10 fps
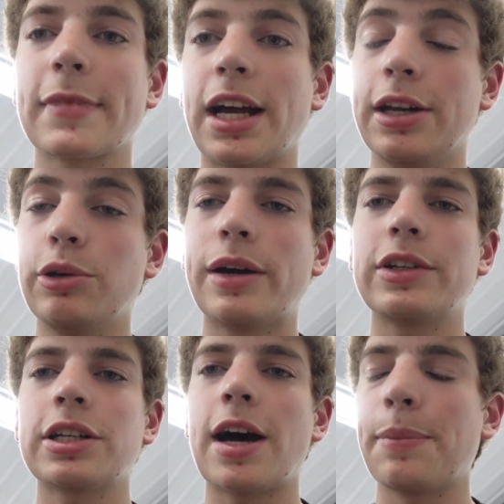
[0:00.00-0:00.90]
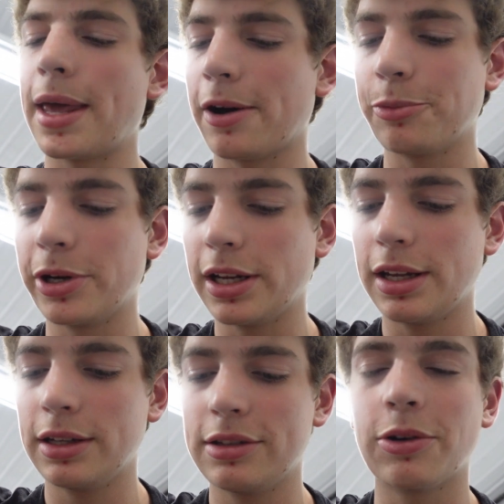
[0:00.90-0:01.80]
I do have a shop now,
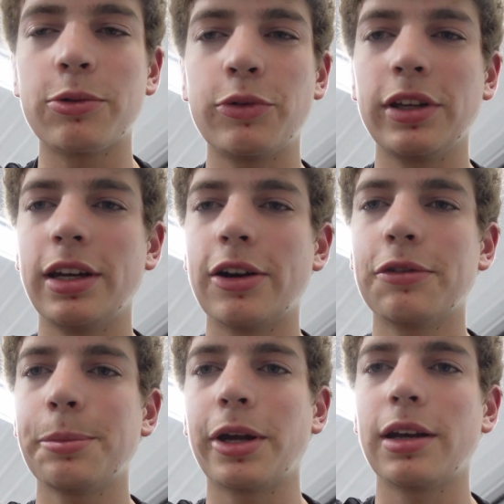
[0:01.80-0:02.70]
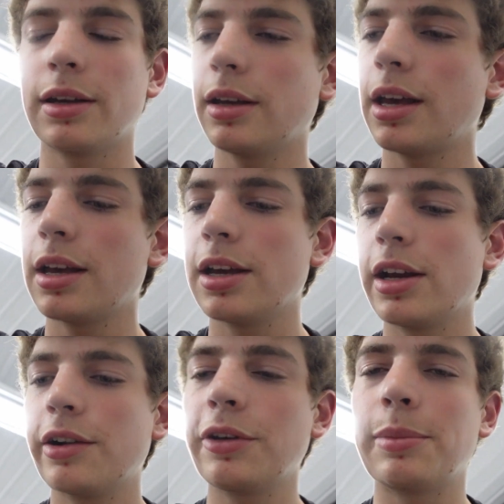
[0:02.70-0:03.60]
but don't really know if I'm gonna
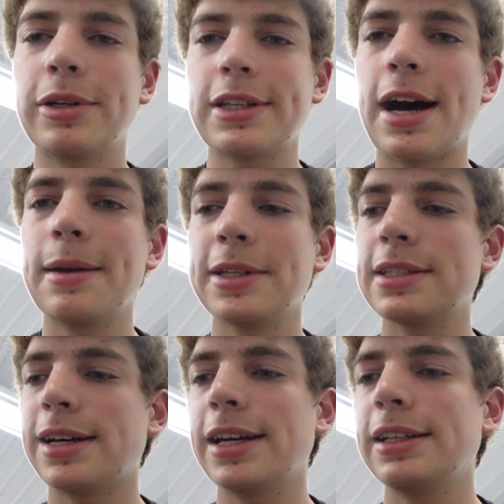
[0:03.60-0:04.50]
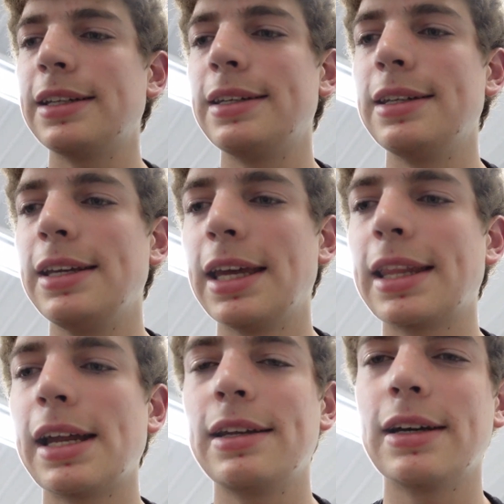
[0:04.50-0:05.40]
really put time aside to get
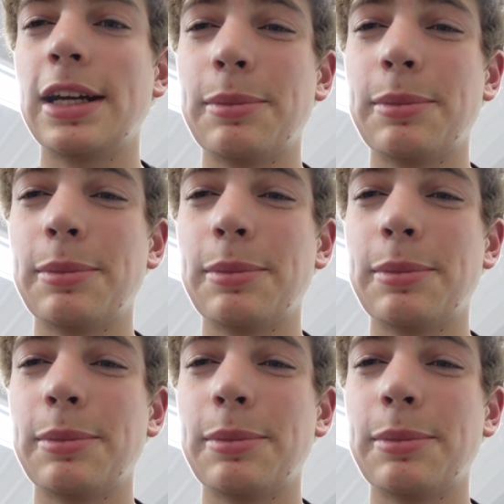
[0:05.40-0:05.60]
that done.